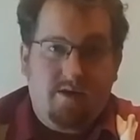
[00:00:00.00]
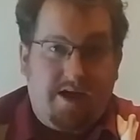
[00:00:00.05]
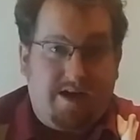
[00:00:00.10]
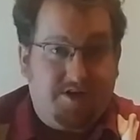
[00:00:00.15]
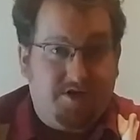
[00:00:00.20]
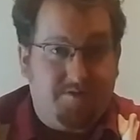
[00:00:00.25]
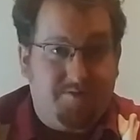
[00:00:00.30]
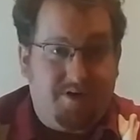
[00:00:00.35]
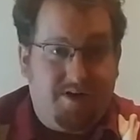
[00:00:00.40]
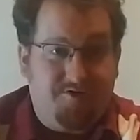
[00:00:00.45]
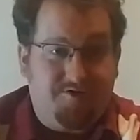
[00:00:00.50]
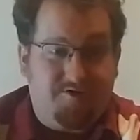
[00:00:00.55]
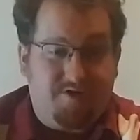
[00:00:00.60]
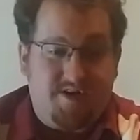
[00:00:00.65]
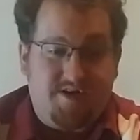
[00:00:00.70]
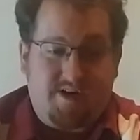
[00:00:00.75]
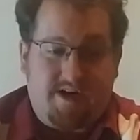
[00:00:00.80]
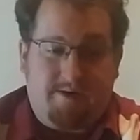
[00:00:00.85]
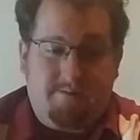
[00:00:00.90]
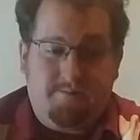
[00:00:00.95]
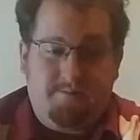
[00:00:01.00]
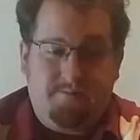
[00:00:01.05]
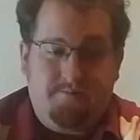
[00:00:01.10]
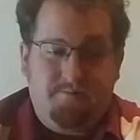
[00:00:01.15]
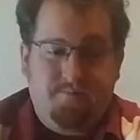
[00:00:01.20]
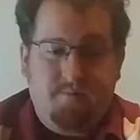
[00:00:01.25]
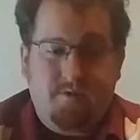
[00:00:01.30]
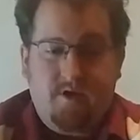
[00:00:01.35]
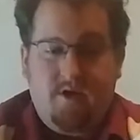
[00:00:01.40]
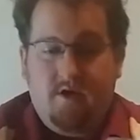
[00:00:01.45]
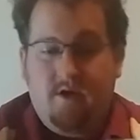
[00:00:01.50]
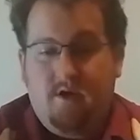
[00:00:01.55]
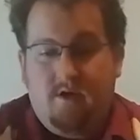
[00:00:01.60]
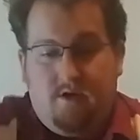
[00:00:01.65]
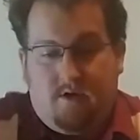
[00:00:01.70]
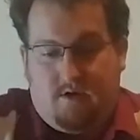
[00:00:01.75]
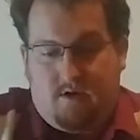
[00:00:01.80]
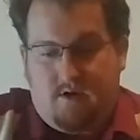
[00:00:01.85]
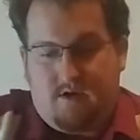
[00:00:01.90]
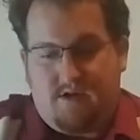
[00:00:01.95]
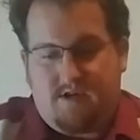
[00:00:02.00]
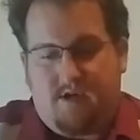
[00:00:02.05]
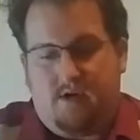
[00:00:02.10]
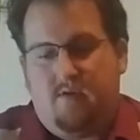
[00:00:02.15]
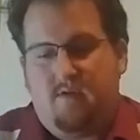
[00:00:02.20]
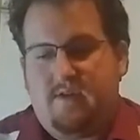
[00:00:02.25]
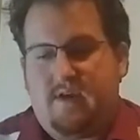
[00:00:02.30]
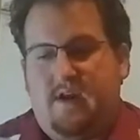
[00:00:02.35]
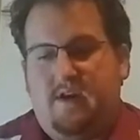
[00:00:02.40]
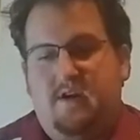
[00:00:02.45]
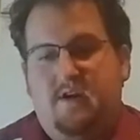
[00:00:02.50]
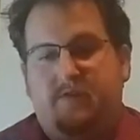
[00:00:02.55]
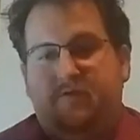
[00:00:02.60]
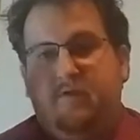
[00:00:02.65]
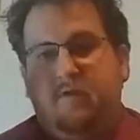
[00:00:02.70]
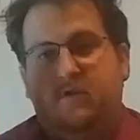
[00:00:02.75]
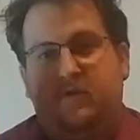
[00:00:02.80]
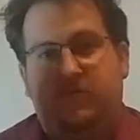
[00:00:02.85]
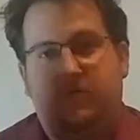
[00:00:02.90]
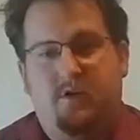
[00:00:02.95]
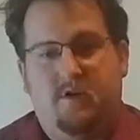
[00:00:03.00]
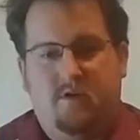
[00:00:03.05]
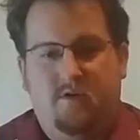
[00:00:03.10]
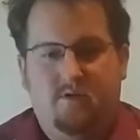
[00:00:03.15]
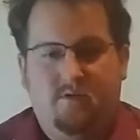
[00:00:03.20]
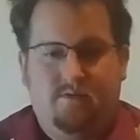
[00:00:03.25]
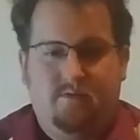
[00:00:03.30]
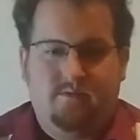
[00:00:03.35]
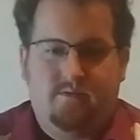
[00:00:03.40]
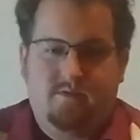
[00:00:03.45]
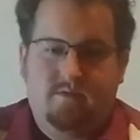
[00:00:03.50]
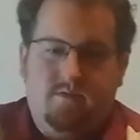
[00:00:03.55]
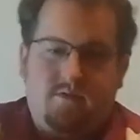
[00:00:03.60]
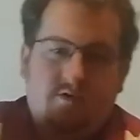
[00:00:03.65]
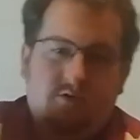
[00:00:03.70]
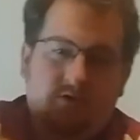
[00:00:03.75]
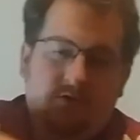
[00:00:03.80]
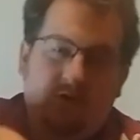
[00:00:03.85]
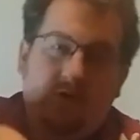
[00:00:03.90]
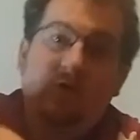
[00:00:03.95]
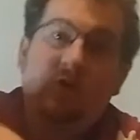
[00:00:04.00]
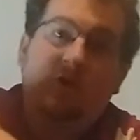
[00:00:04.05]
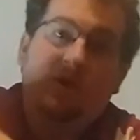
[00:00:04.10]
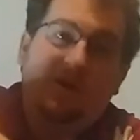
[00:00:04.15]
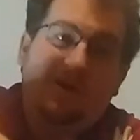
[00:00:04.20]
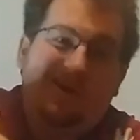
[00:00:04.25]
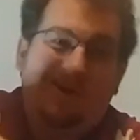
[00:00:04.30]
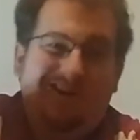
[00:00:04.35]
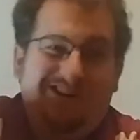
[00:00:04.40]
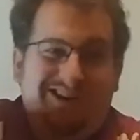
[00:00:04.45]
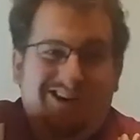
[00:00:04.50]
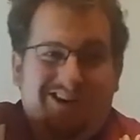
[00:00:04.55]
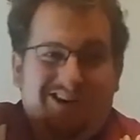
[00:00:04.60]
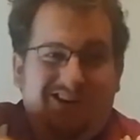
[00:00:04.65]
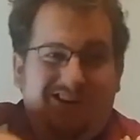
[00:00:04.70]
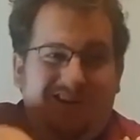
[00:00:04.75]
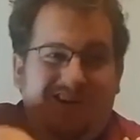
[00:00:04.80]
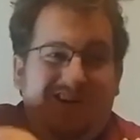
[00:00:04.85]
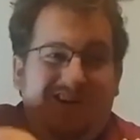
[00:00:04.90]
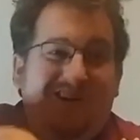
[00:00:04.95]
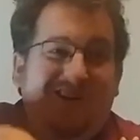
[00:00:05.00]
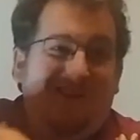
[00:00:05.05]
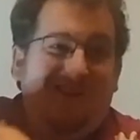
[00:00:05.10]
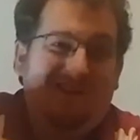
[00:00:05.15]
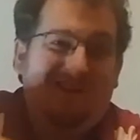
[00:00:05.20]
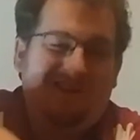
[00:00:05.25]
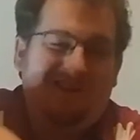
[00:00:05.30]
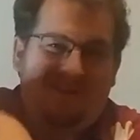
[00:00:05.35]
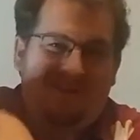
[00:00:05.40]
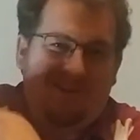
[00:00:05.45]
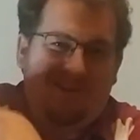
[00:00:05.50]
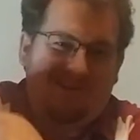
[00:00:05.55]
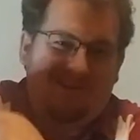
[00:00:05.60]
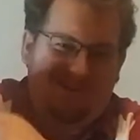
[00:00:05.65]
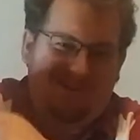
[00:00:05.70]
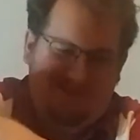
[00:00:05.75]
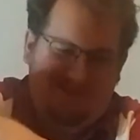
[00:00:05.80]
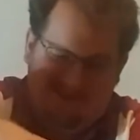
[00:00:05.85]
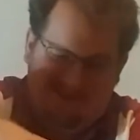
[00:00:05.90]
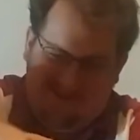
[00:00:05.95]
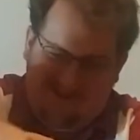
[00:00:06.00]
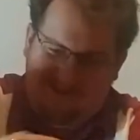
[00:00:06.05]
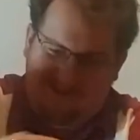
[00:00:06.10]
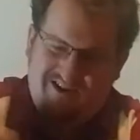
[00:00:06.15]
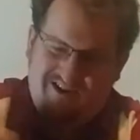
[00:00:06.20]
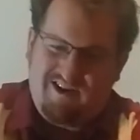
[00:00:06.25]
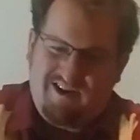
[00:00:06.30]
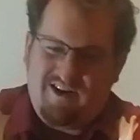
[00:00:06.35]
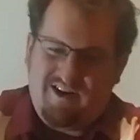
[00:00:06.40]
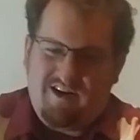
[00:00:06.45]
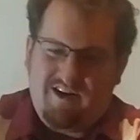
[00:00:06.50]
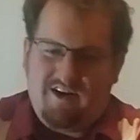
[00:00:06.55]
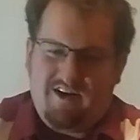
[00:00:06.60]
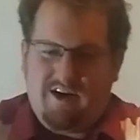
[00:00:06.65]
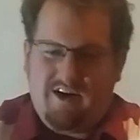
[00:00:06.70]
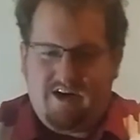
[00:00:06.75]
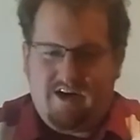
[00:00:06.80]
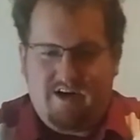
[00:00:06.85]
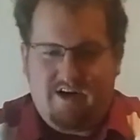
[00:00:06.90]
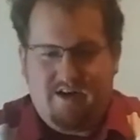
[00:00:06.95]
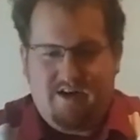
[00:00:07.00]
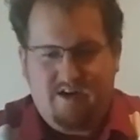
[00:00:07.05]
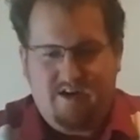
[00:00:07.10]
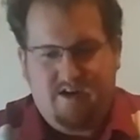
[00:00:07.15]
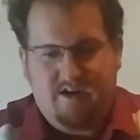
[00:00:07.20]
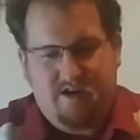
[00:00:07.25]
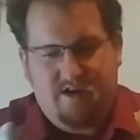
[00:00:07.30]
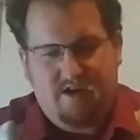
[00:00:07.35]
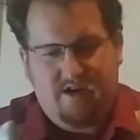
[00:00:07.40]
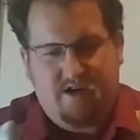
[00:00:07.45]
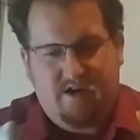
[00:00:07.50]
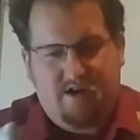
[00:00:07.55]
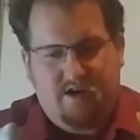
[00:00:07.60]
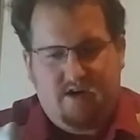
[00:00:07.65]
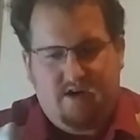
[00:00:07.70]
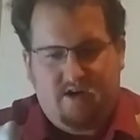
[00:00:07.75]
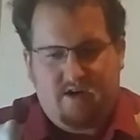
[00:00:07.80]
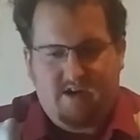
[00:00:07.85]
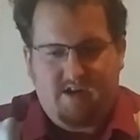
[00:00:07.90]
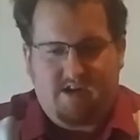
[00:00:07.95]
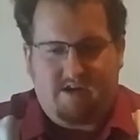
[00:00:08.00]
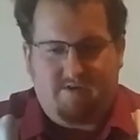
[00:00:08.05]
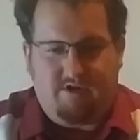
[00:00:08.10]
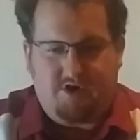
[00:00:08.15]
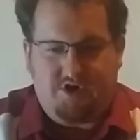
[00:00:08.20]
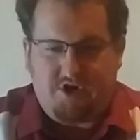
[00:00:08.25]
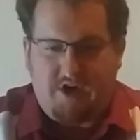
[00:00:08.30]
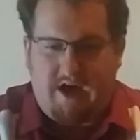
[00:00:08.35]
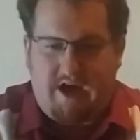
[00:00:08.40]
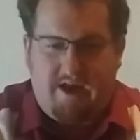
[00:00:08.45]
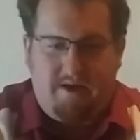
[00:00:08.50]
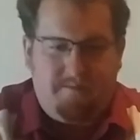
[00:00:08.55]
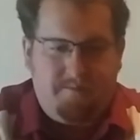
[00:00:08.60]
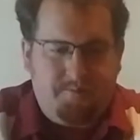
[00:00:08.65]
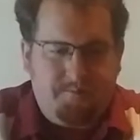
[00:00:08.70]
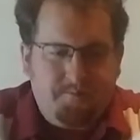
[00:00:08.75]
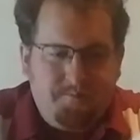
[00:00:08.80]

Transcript: That should be interesting. So, without any further ado, let's give it a shot.